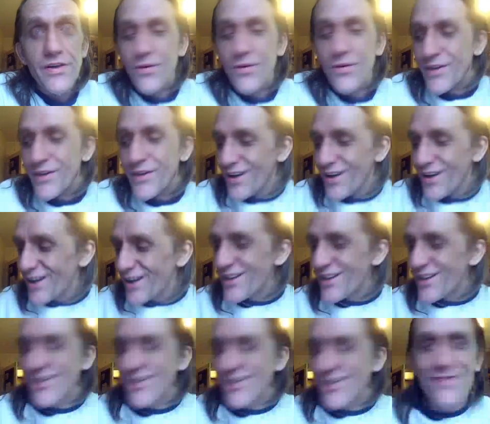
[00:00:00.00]
All your
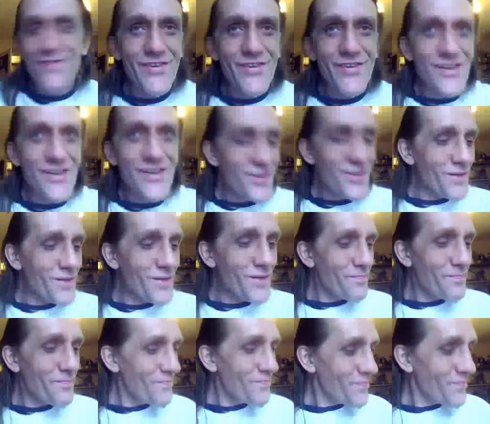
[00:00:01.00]
luggage and everything's gone.
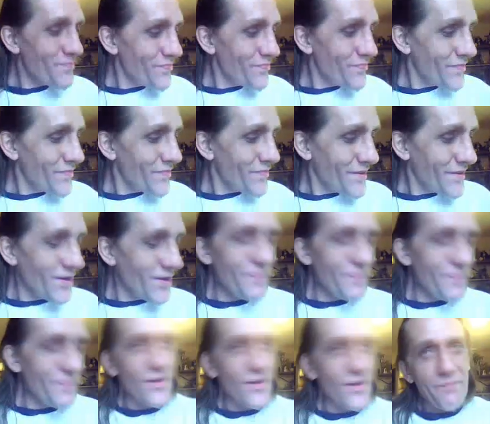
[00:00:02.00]

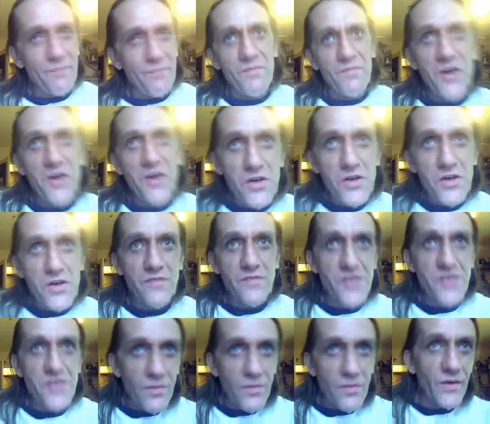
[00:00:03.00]
I've heard of
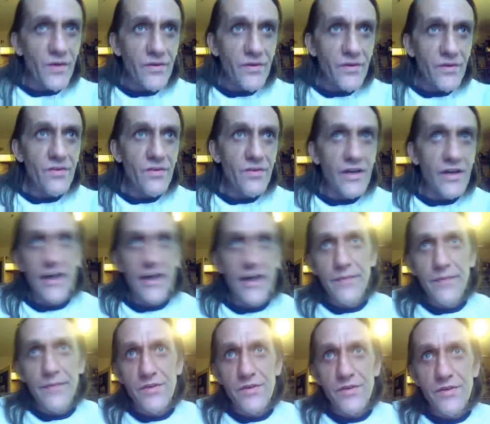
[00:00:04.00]
someone that it
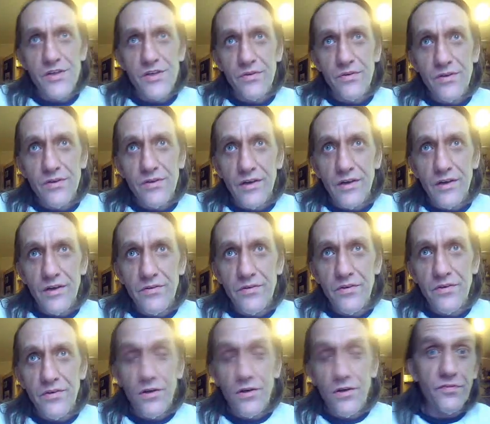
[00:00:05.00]
happened to, like
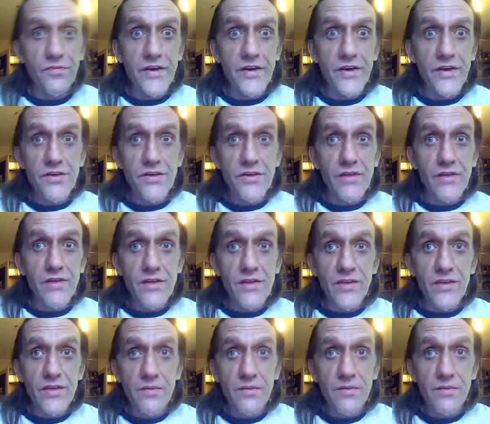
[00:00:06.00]
not a friend or
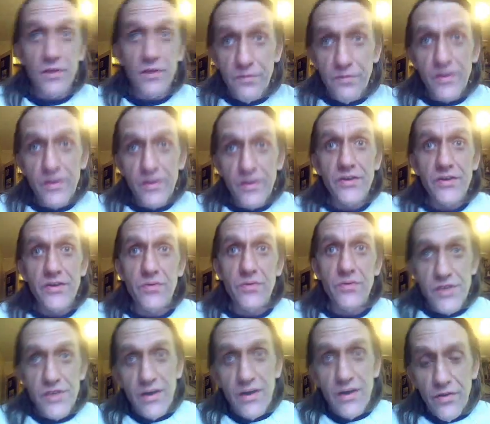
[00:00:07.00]
anything, but a friend who
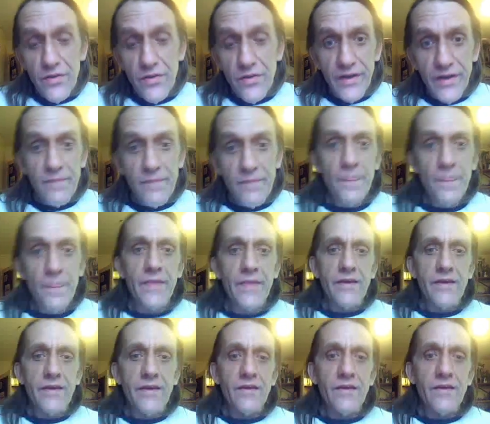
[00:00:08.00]
was out there
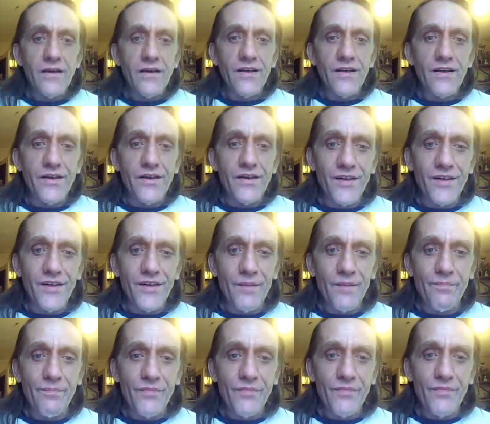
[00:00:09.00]
had
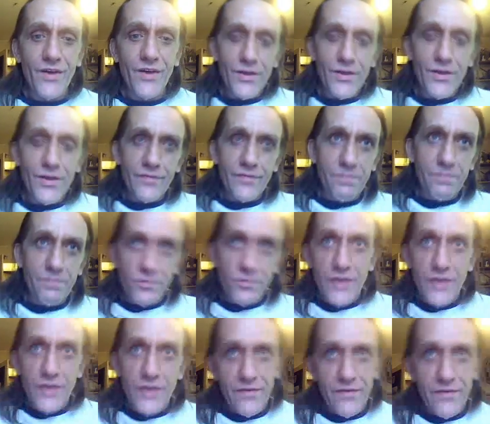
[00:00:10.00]
um, heard of a
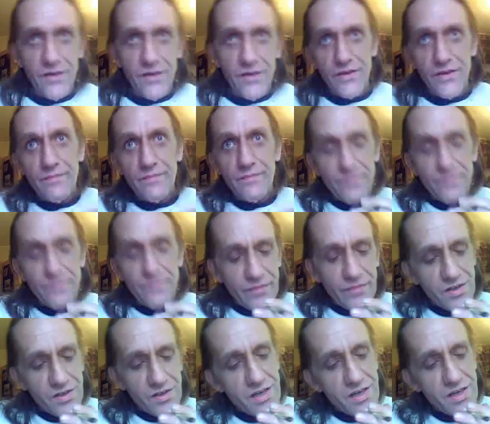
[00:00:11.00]
traveller that
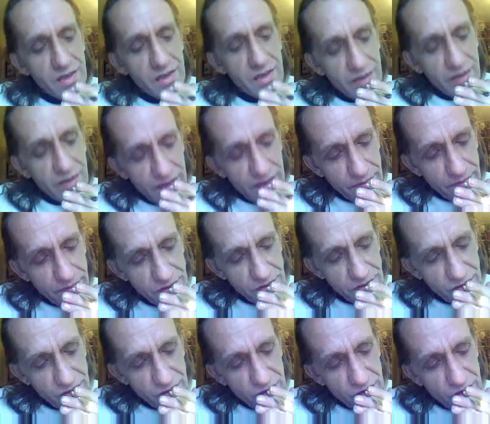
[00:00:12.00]
exactly that happened
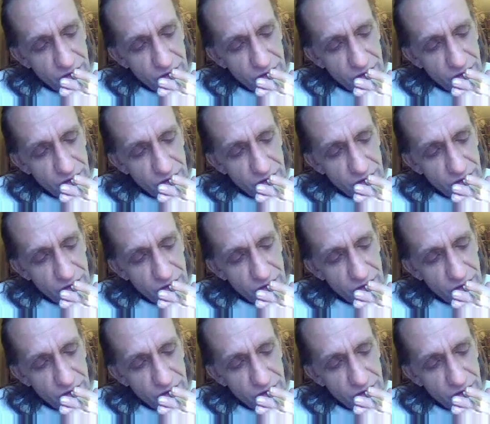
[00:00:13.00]
to.